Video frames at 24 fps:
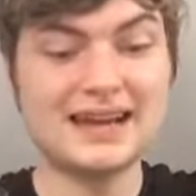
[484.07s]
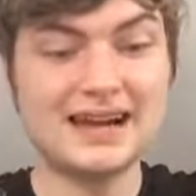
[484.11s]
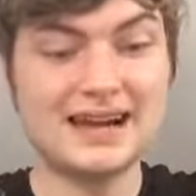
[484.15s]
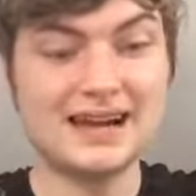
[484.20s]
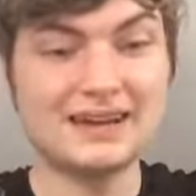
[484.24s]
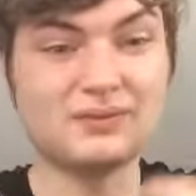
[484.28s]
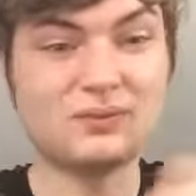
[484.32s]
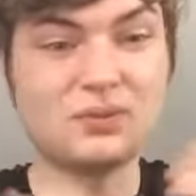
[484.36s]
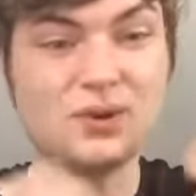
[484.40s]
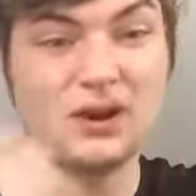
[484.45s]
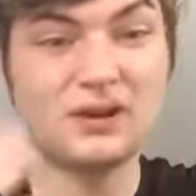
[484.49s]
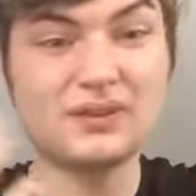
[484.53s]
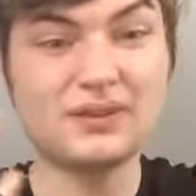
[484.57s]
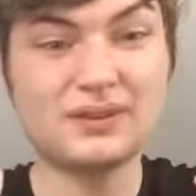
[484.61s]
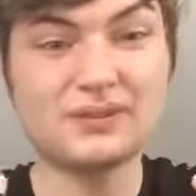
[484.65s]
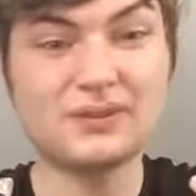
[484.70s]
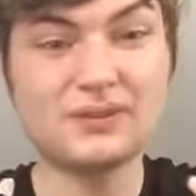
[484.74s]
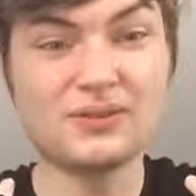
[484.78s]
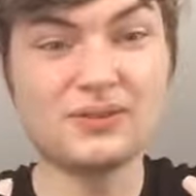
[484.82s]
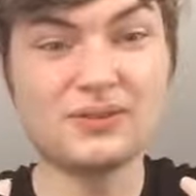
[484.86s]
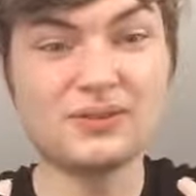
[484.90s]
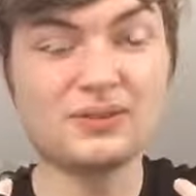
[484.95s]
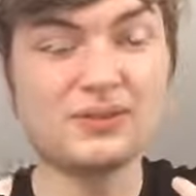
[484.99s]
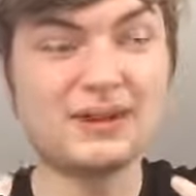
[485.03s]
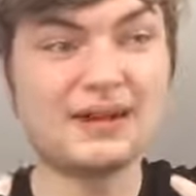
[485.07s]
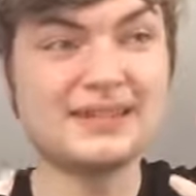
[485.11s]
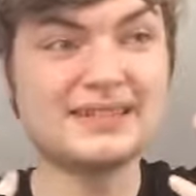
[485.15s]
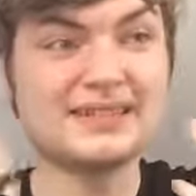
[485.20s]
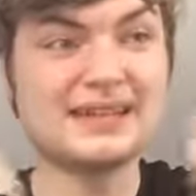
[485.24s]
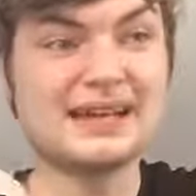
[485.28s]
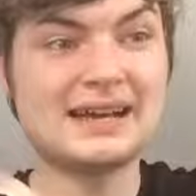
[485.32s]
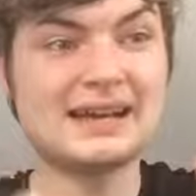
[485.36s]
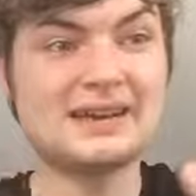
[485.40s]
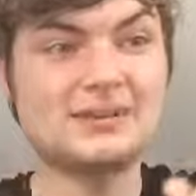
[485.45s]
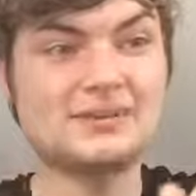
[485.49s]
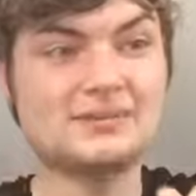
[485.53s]
And while they're on the way
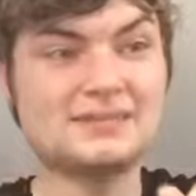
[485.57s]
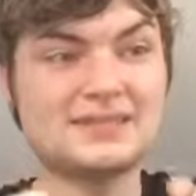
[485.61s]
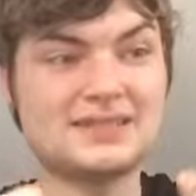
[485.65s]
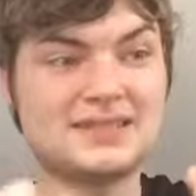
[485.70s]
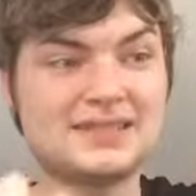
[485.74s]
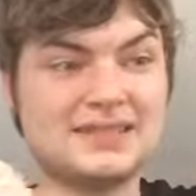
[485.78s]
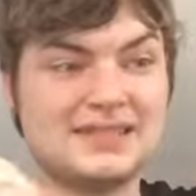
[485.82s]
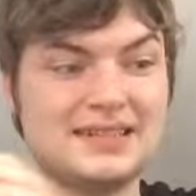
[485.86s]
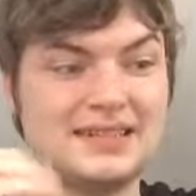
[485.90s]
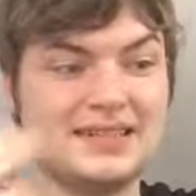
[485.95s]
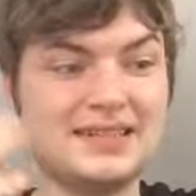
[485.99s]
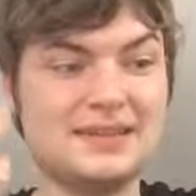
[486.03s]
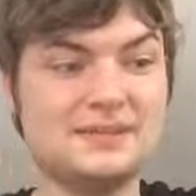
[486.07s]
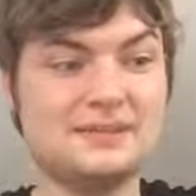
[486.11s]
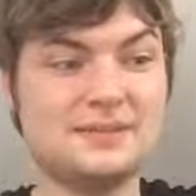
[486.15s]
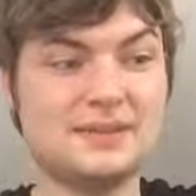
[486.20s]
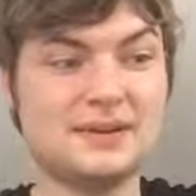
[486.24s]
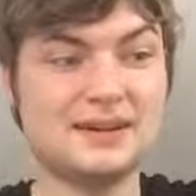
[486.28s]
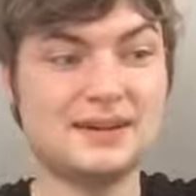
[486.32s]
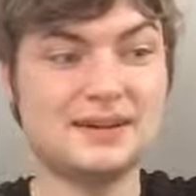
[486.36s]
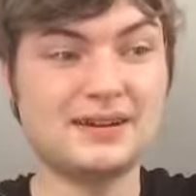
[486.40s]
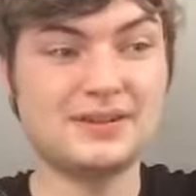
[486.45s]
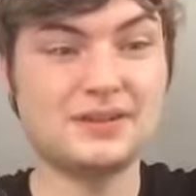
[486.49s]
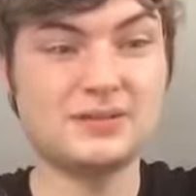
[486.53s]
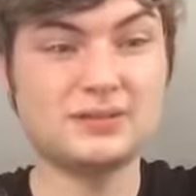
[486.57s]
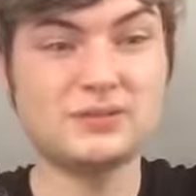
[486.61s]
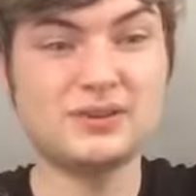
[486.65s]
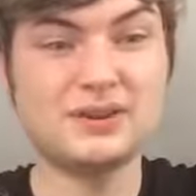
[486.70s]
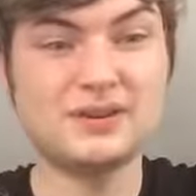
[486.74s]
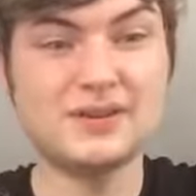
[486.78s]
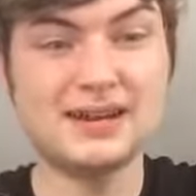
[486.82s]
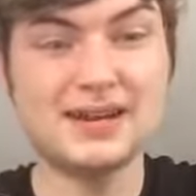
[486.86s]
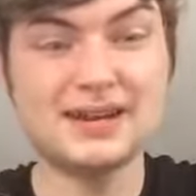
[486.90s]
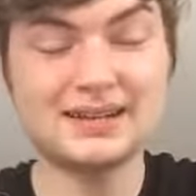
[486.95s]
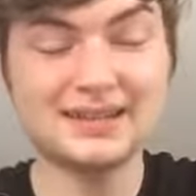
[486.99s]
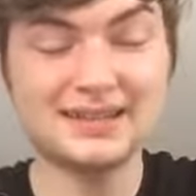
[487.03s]
to Helm's Deep, the
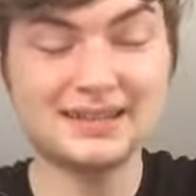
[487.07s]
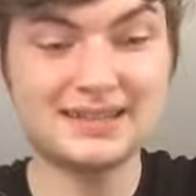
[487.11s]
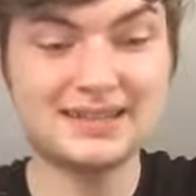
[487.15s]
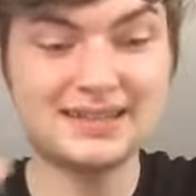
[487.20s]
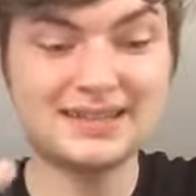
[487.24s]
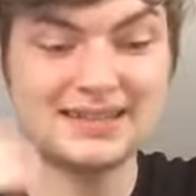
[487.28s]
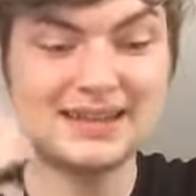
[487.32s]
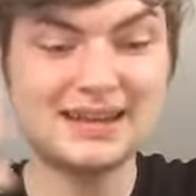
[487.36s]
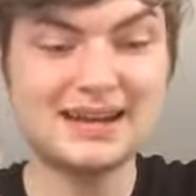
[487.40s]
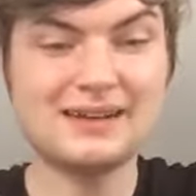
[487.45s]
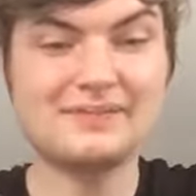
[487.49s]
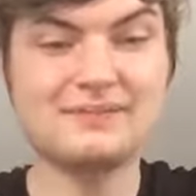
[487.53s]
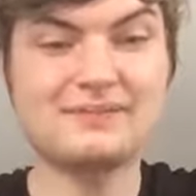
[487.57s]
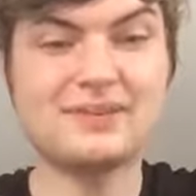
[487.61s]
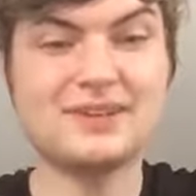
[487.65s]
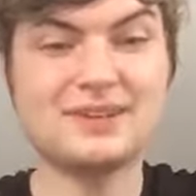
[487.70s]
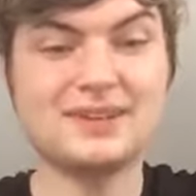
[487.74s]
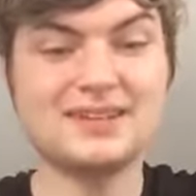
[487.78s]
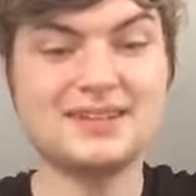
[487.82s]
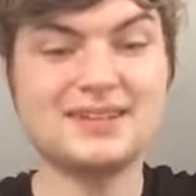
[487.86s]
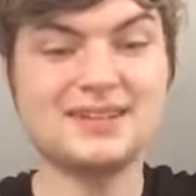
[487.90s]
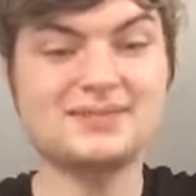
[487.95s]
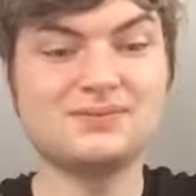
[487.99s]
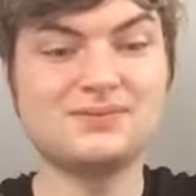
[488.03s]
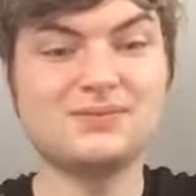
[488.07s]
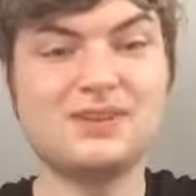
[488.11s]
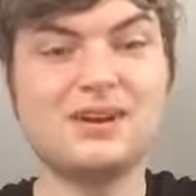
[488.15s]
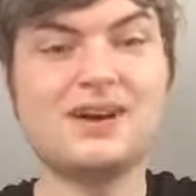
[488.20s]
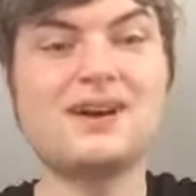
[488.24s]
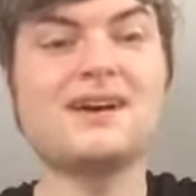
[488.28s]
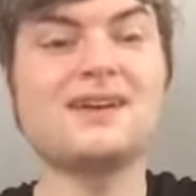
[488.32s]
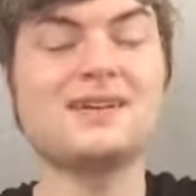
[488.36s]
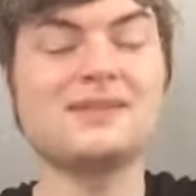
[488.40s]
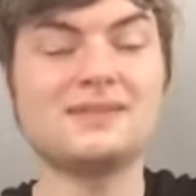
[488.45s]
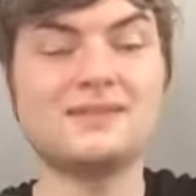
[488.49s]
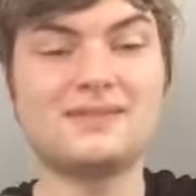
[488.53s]
Rohan get attacked by these
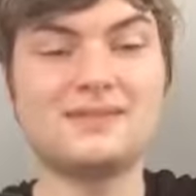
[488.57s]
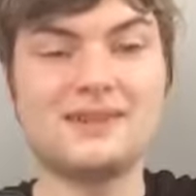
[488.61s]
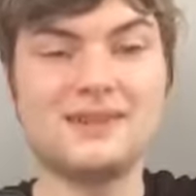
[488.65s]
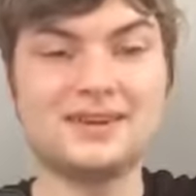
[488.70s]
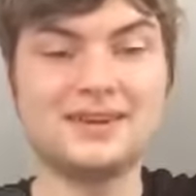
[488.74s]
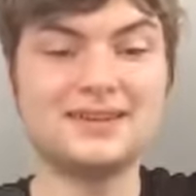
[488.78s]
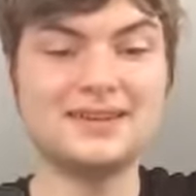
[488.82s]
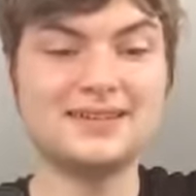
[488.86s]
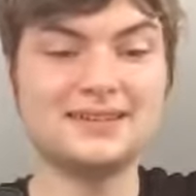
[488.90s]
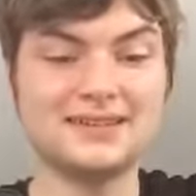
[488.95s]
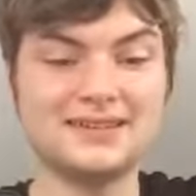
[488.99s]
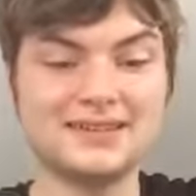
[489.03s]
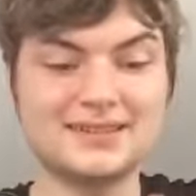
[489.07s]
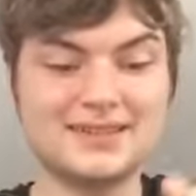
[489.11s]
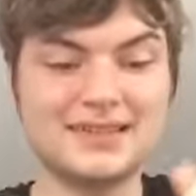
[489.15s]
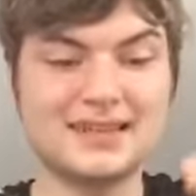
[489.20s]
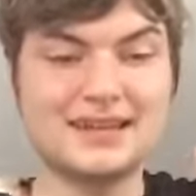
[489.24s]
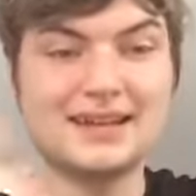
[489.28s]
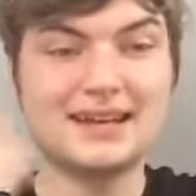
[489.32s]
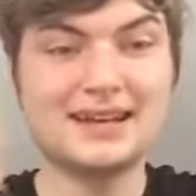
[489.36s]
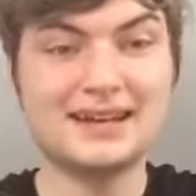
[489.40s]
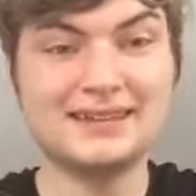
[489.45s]
Warg riders,